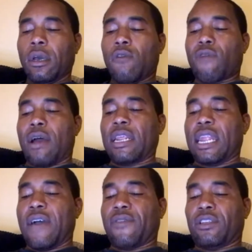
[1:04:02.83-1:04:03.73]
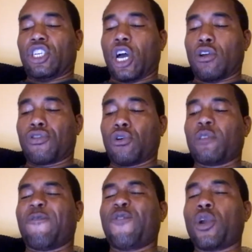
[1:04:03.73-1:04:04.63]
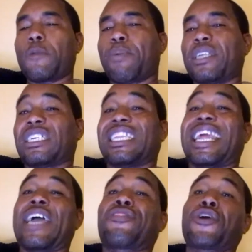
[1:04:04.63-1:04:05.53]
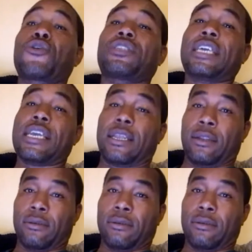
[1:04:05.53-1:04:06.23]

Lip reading: Round 11, Charlo throws 40 punches, land 13.